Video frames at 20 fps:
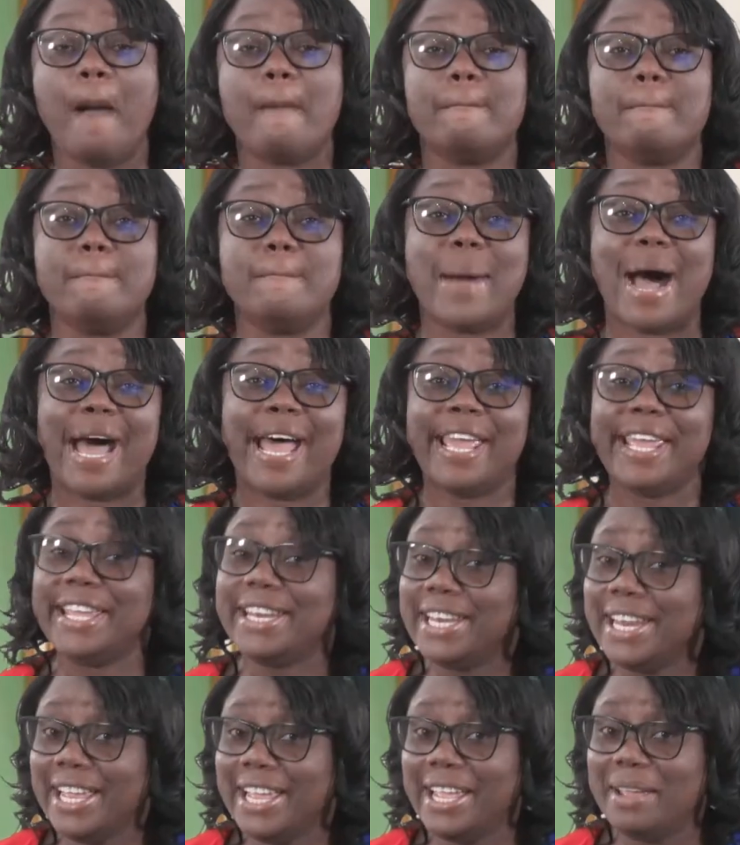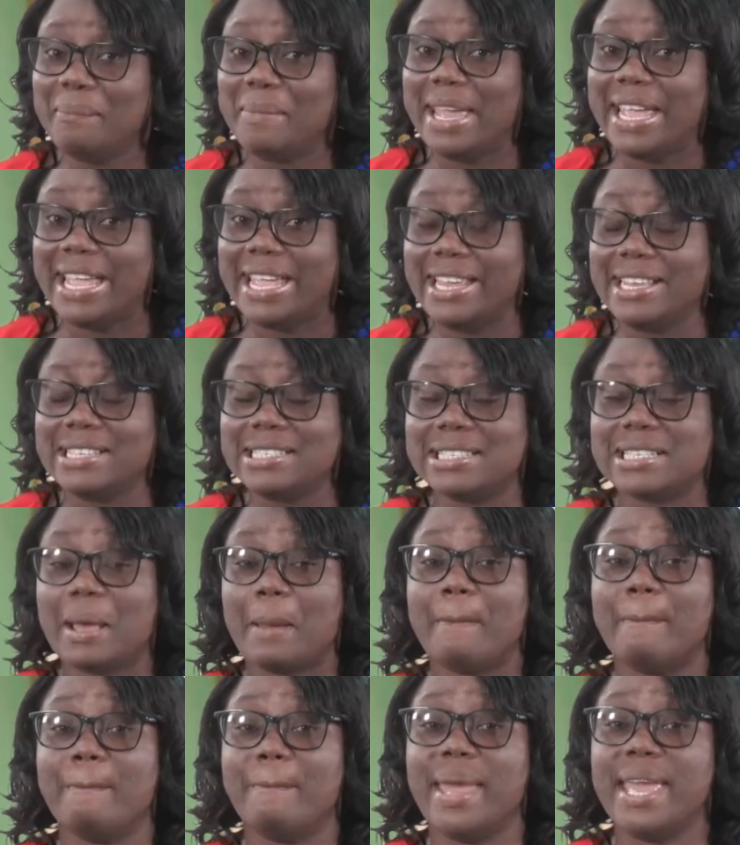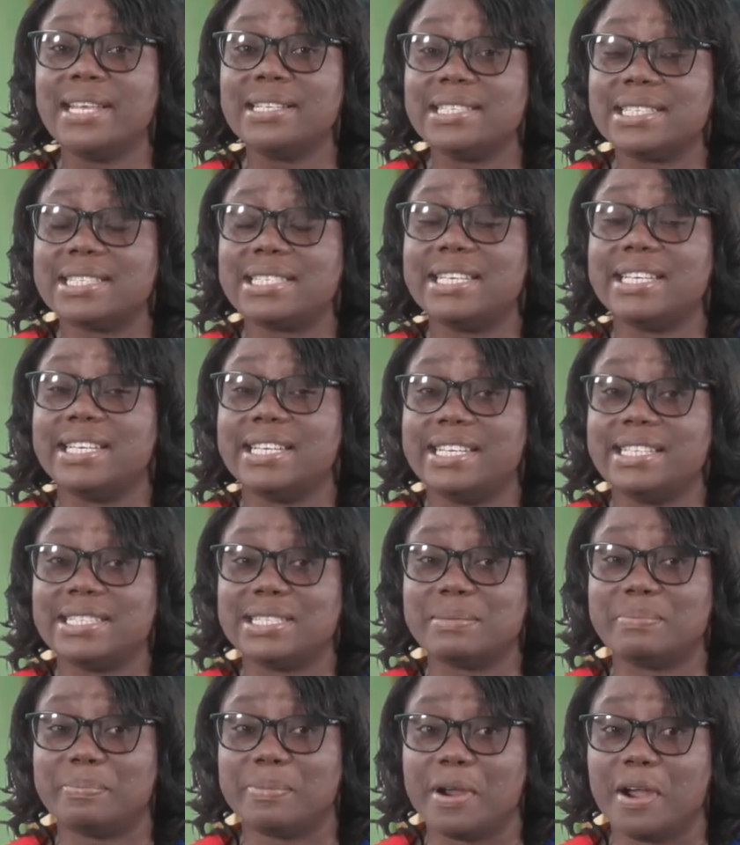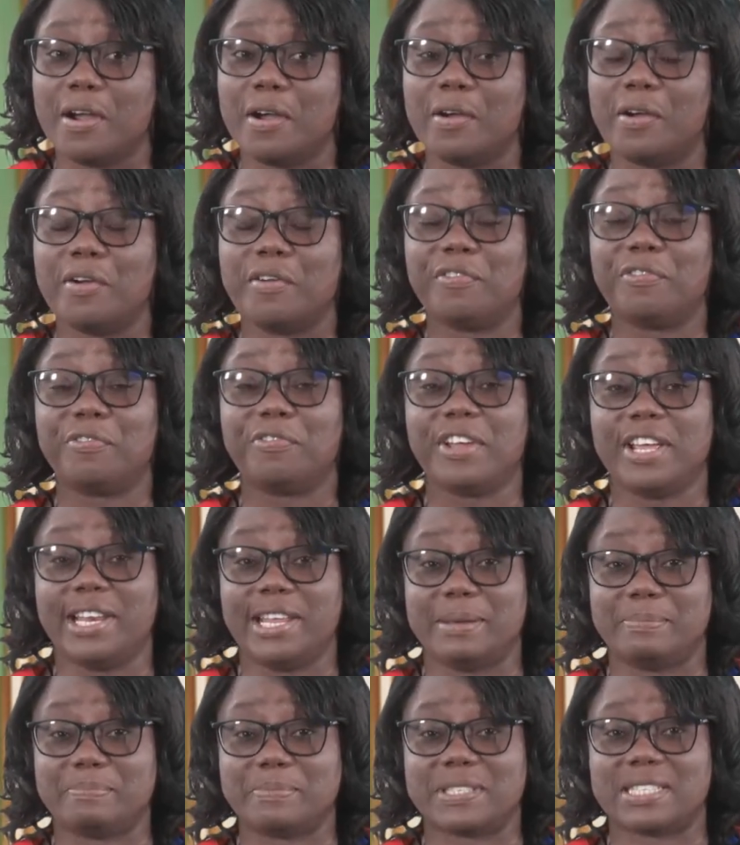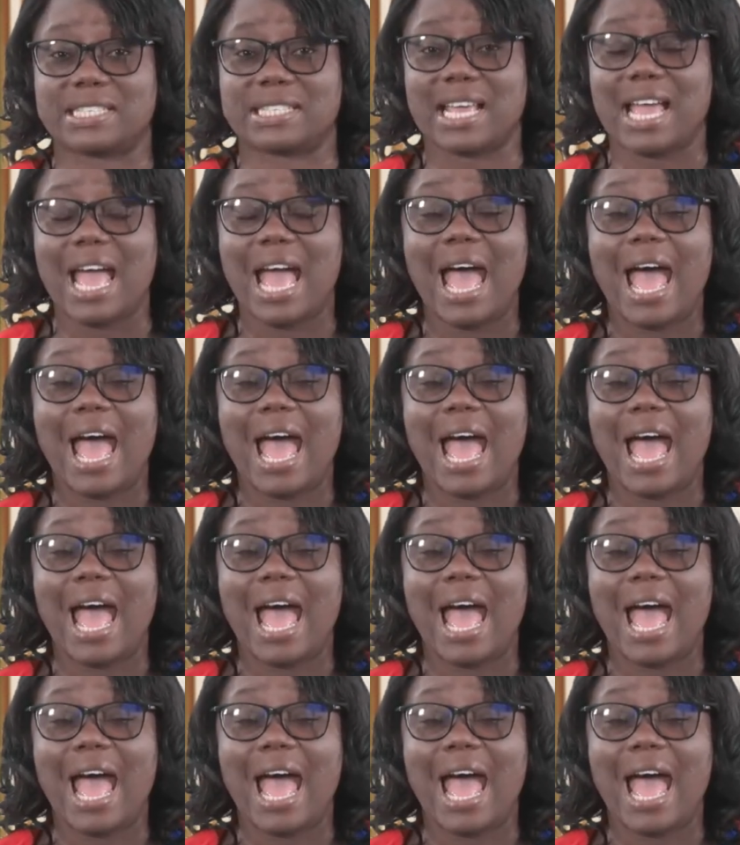My name is Miss Yelita Brown Phillips,